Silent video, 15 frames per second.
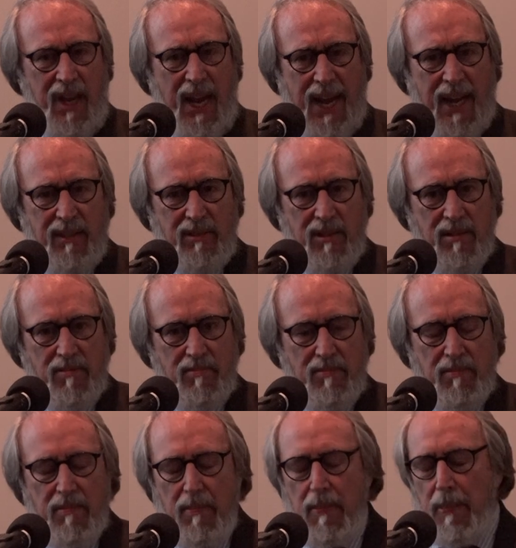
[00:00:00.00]
hat
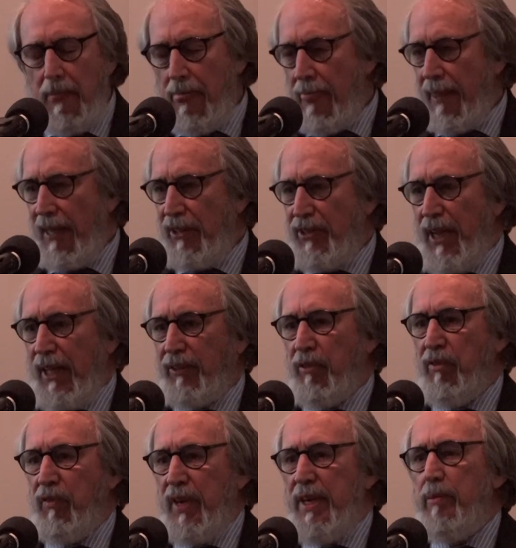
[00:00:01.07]
is that the
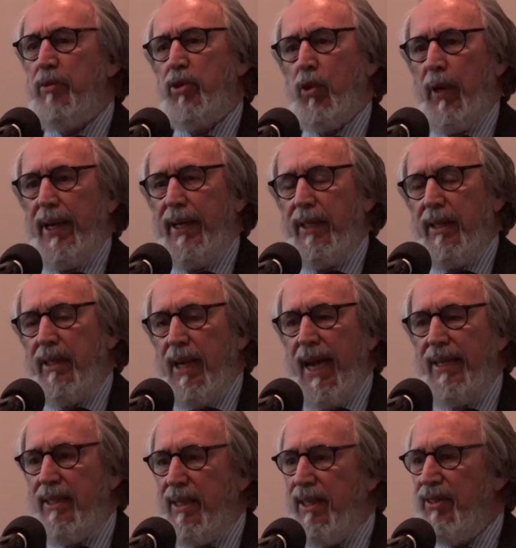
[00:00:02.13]
Freedom Train in
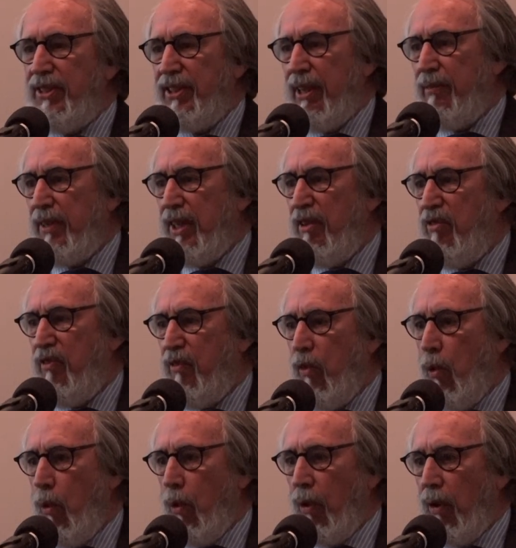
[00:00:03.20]

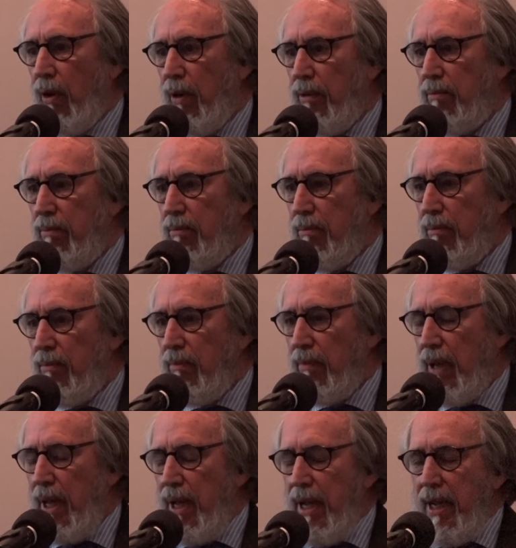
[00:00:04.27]
1974
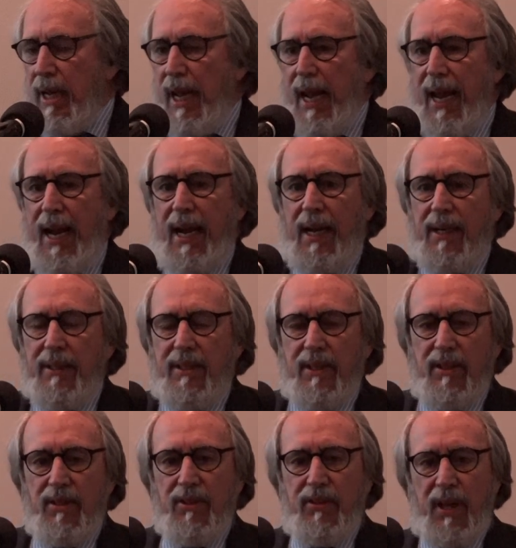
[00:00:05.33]
and
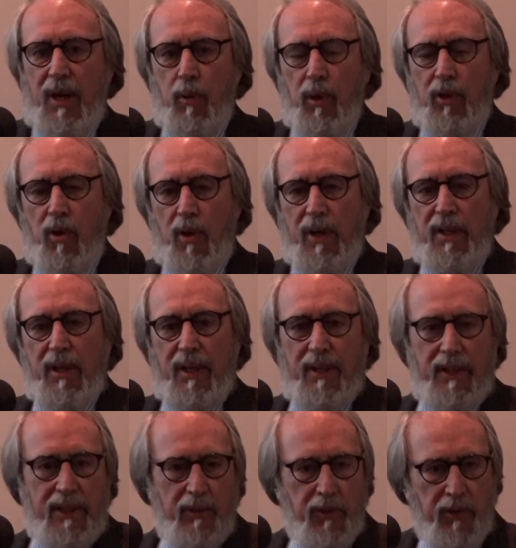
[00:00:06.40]
they were going
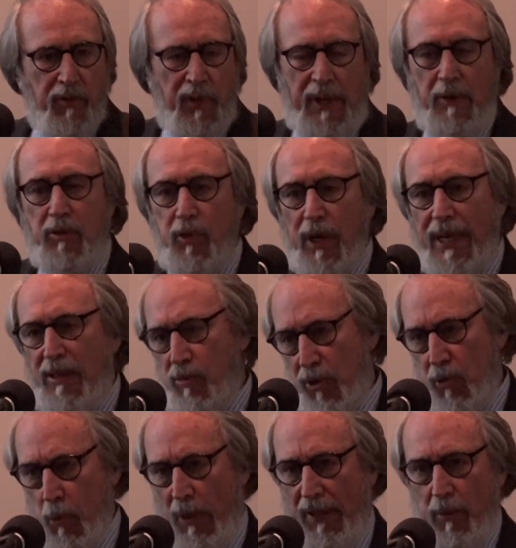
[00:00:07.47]
and the freedom train
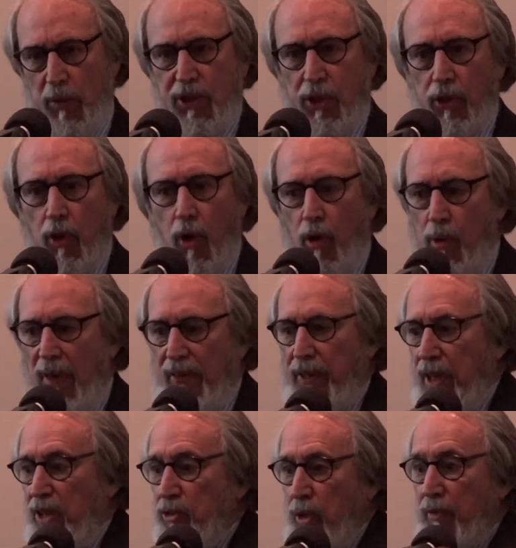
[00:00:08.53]
was one that was going to go around the
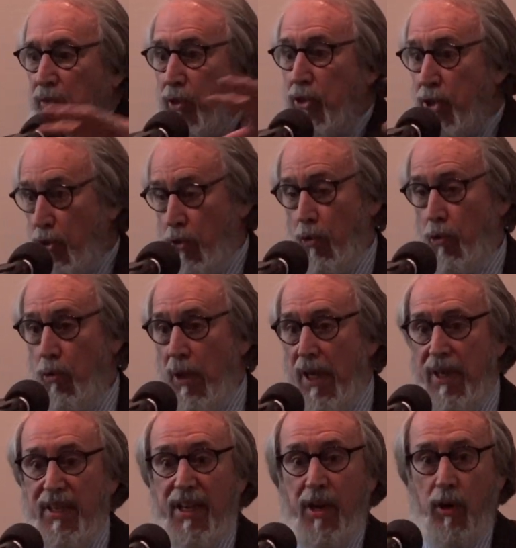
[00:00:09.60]
country for two
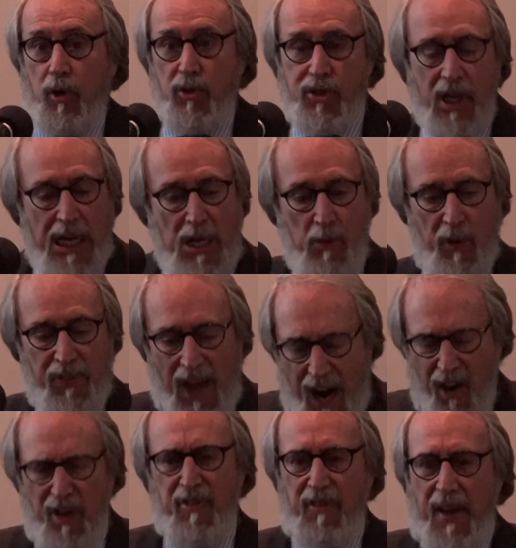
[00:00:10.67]
years with
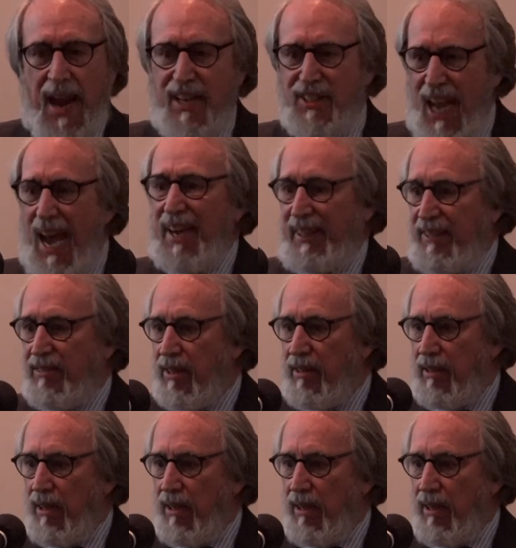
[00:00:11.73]
artifacts on it